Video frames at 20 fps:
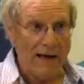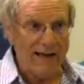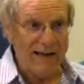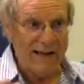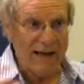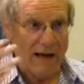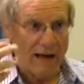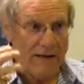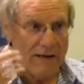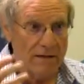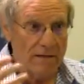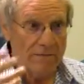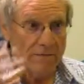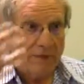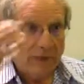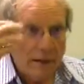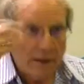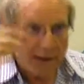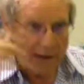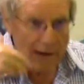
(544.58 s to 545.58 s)
kind of
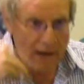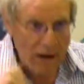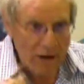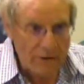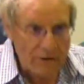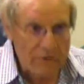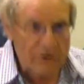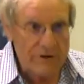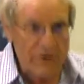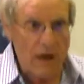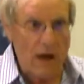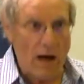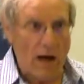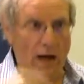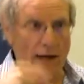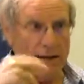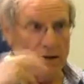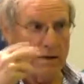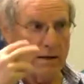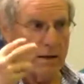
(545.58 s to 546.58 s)
the other
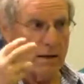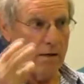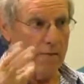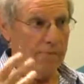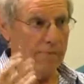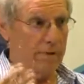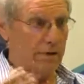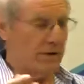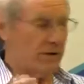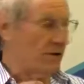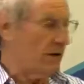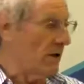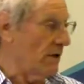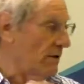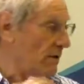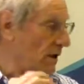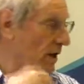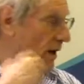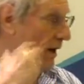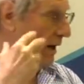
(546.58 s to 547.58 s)
side of this
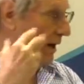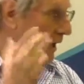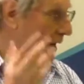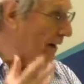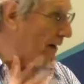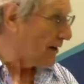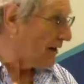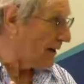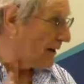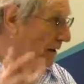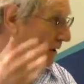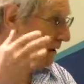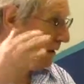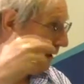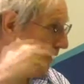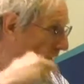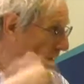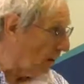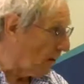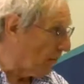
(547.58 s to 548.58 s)
dialectic
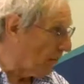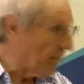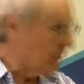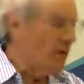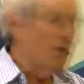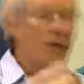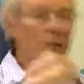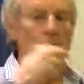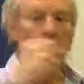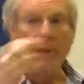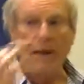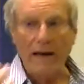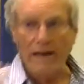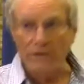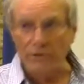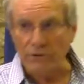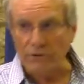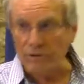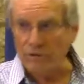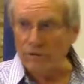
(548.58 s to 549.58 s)
of
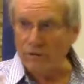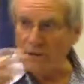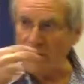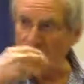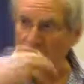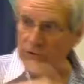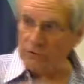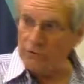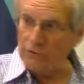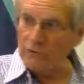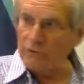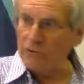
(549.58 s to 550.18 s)
passions and interests,